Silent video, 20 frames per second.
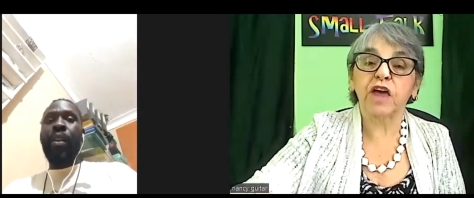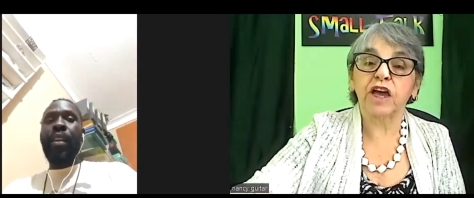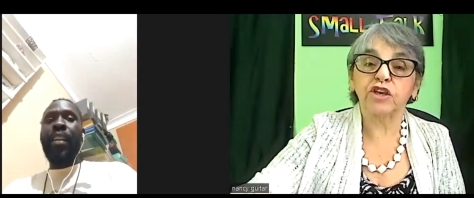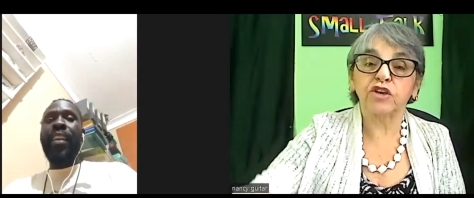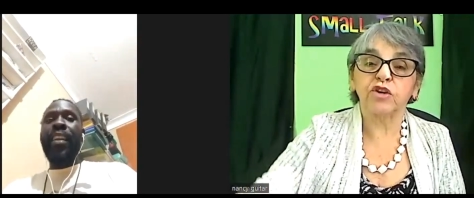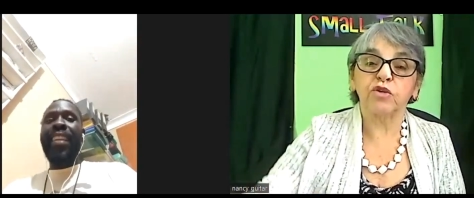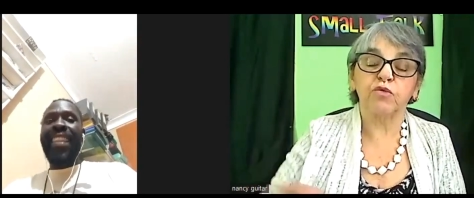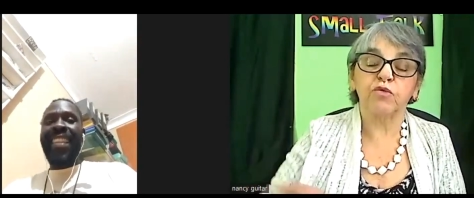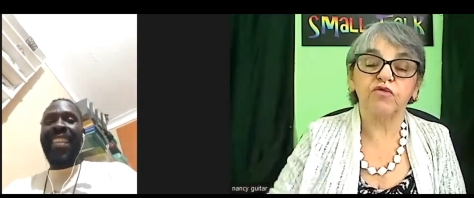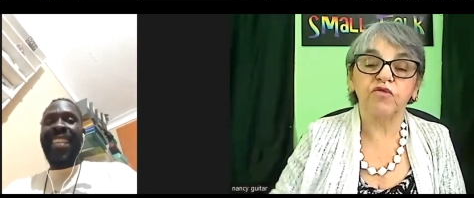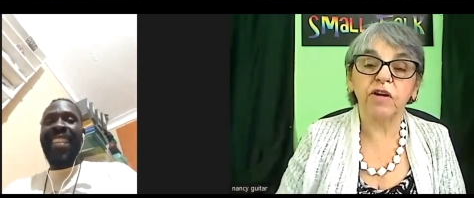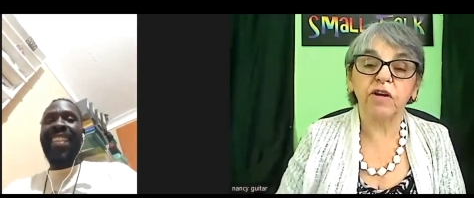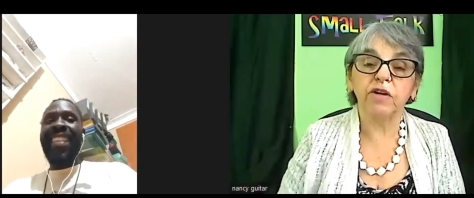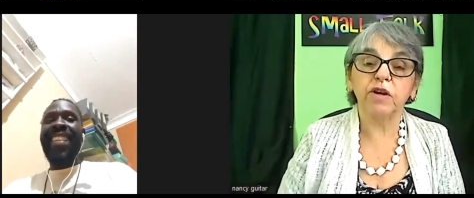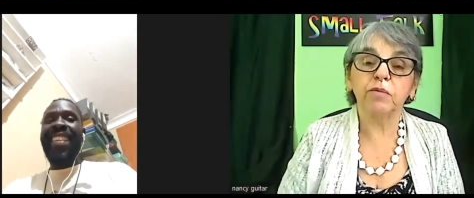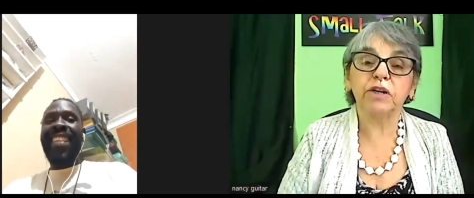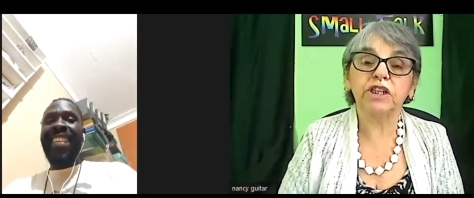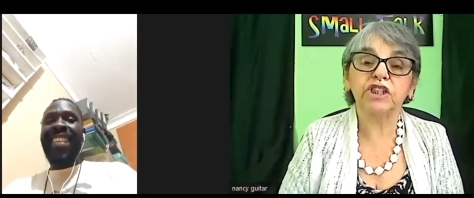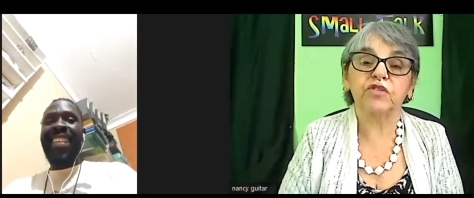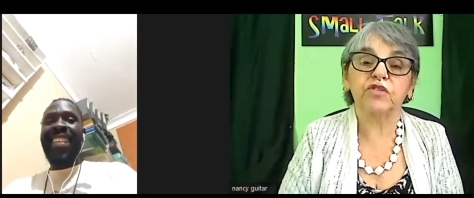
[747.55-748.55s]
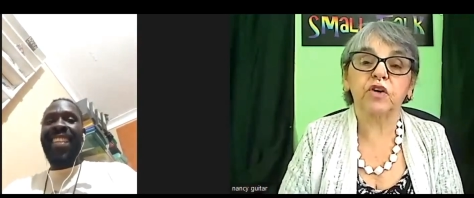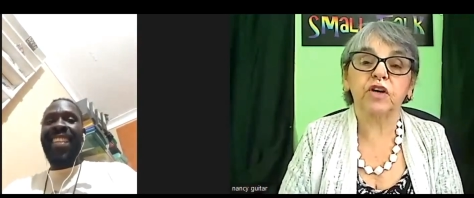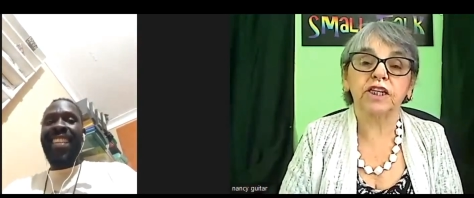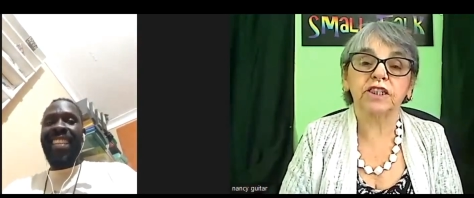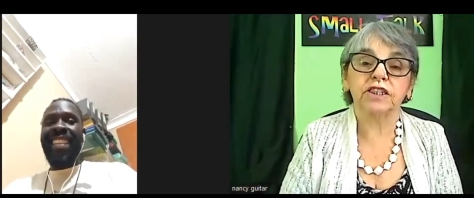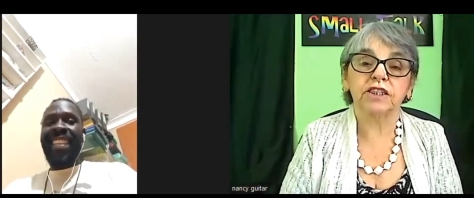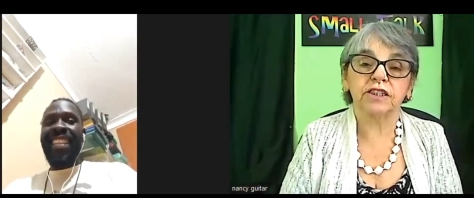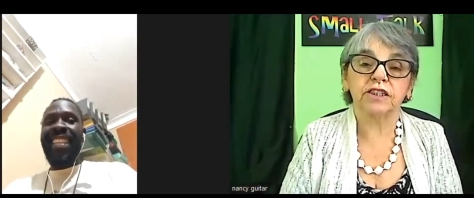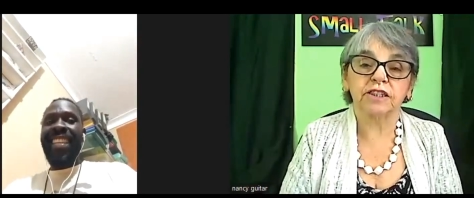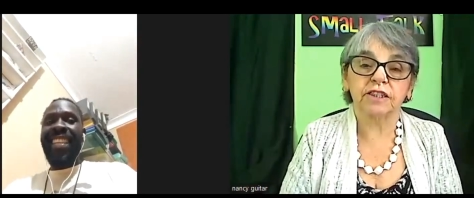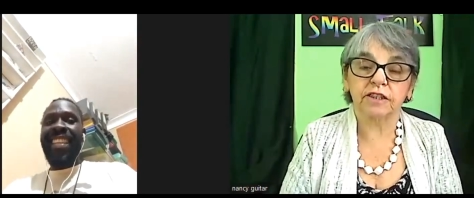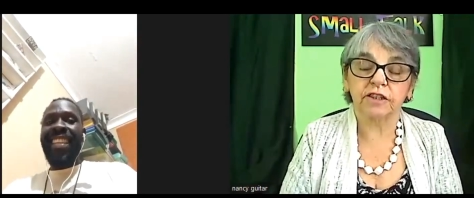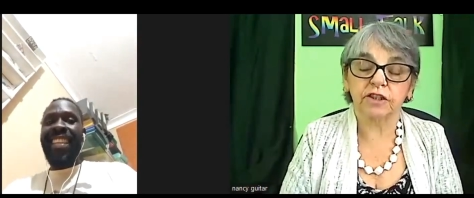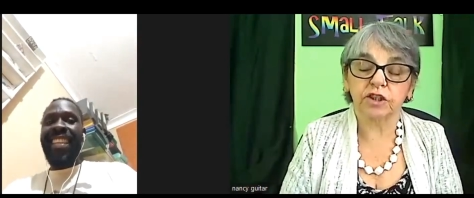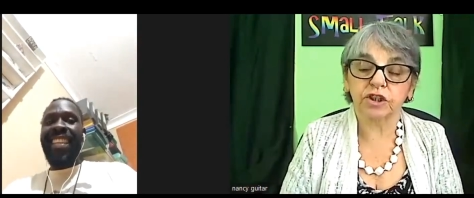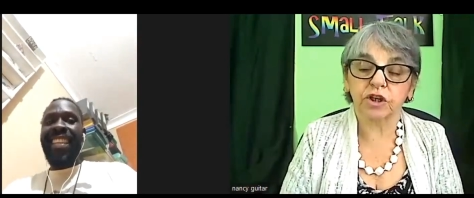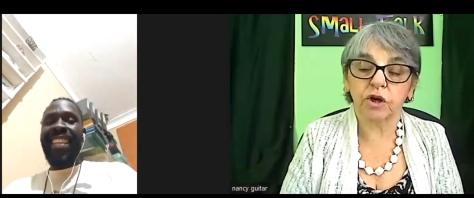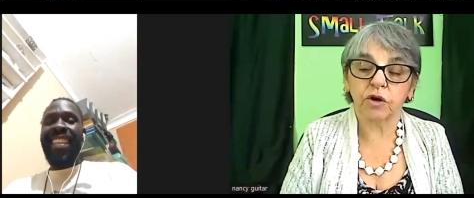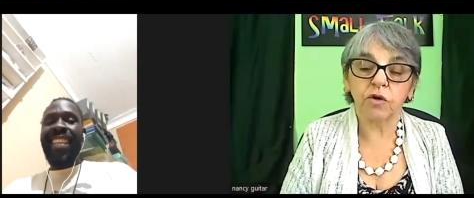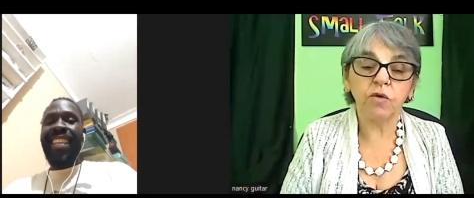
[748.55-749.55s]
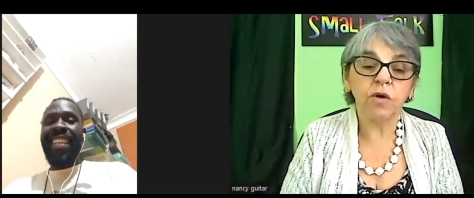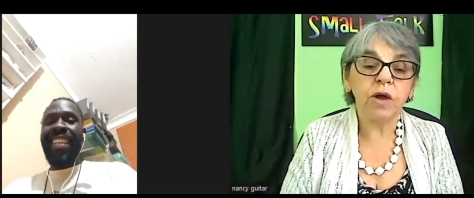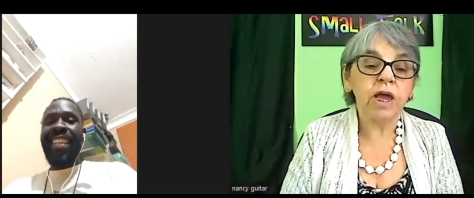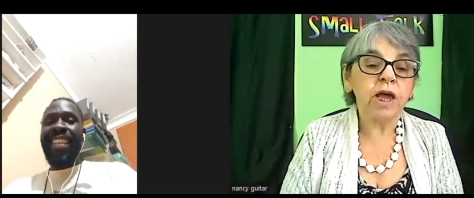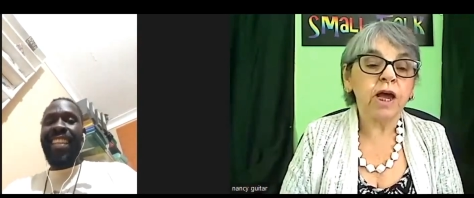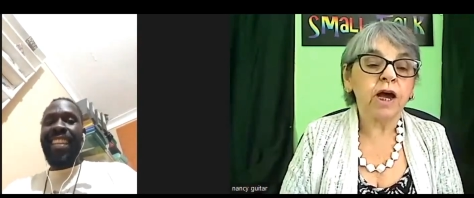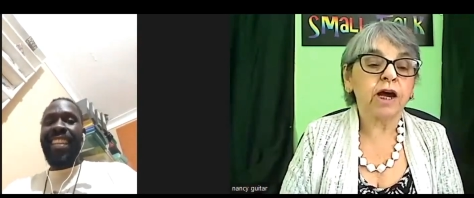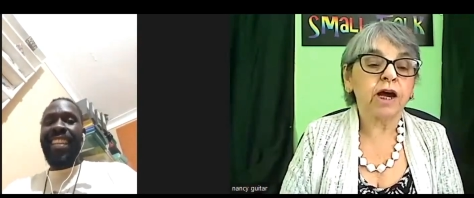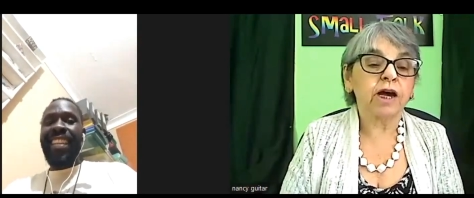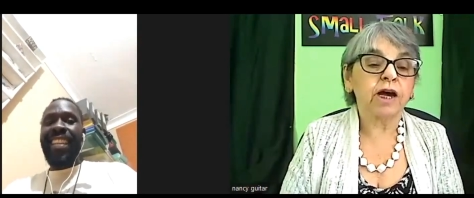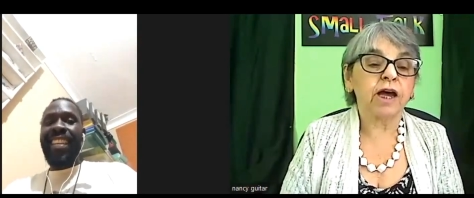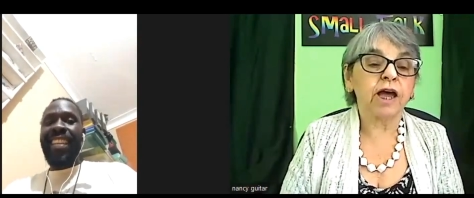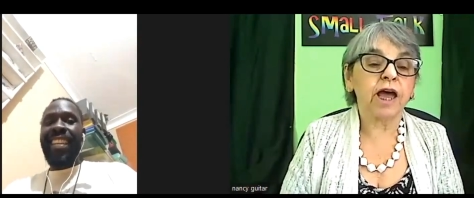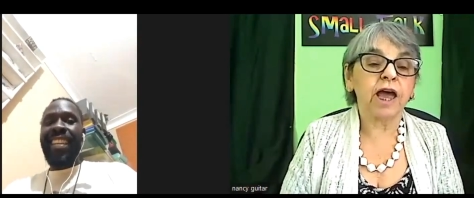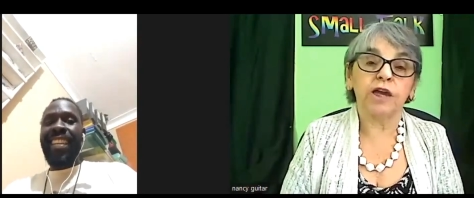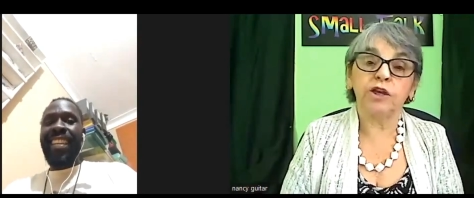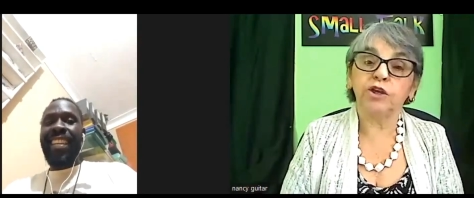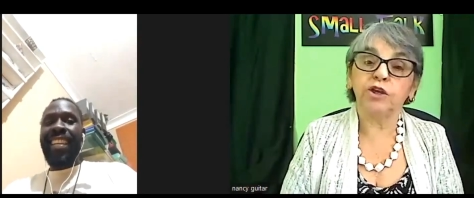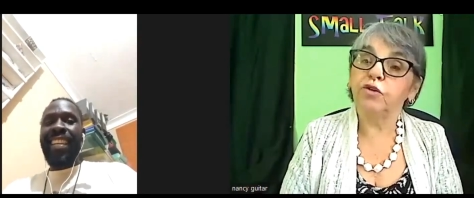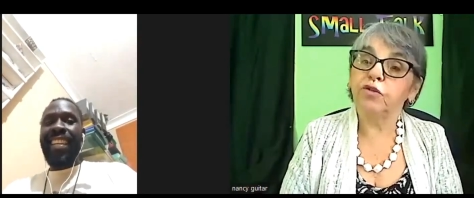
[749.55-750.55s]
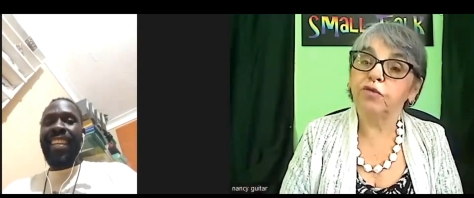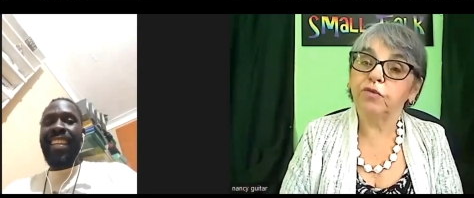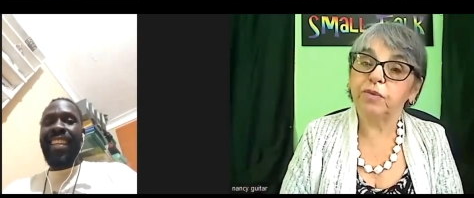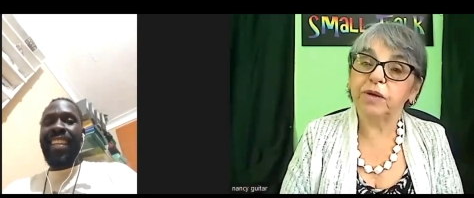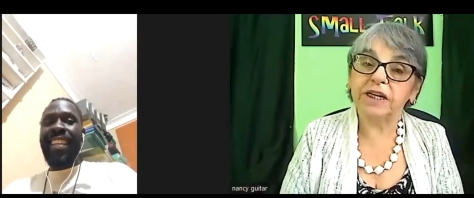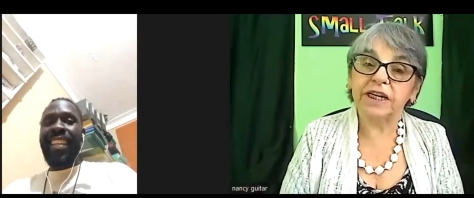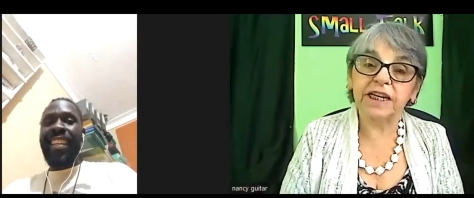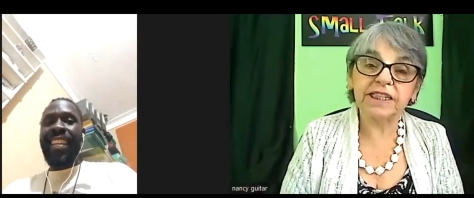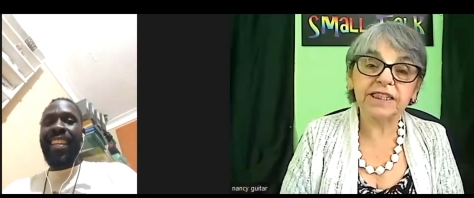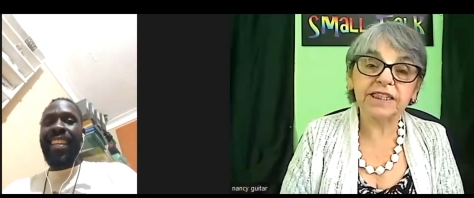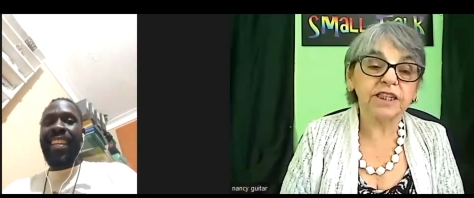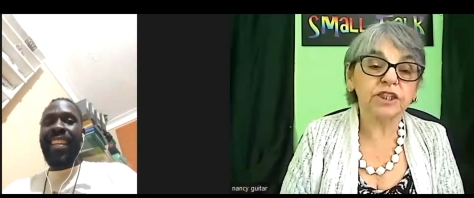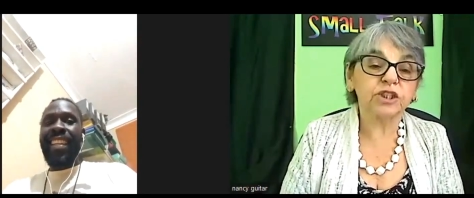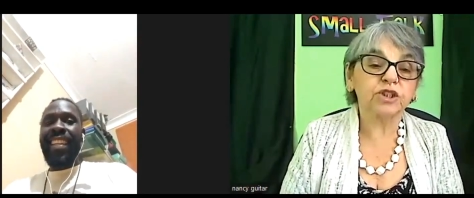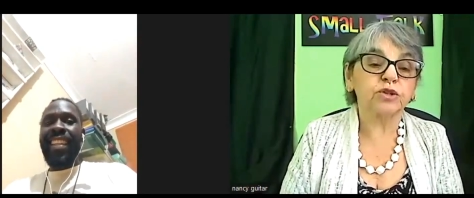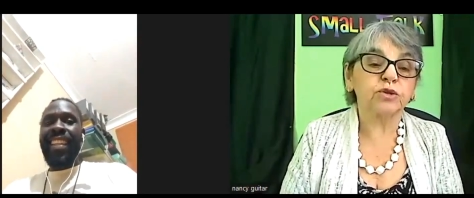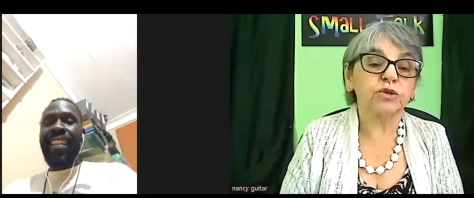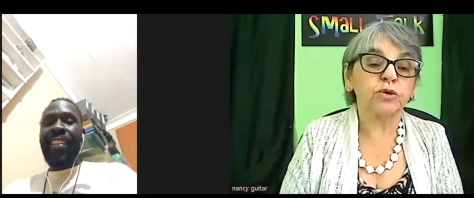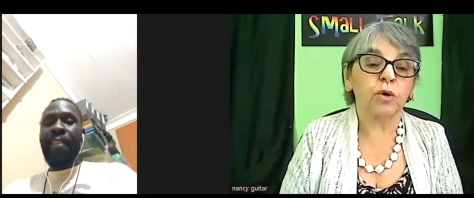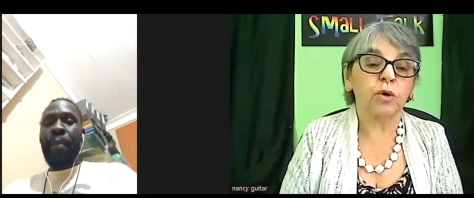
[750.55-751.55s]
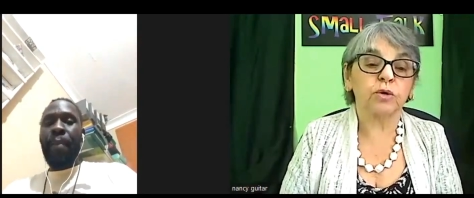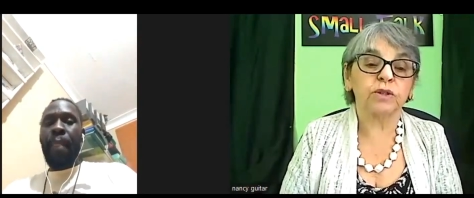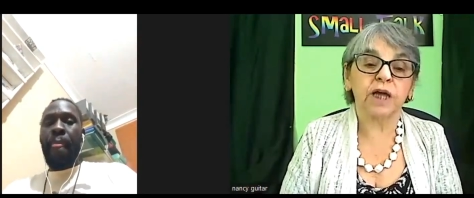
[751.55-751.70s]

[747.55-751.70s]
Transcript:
Speaker 1: thank you very much for listening to the show. Uh, and you've been listening to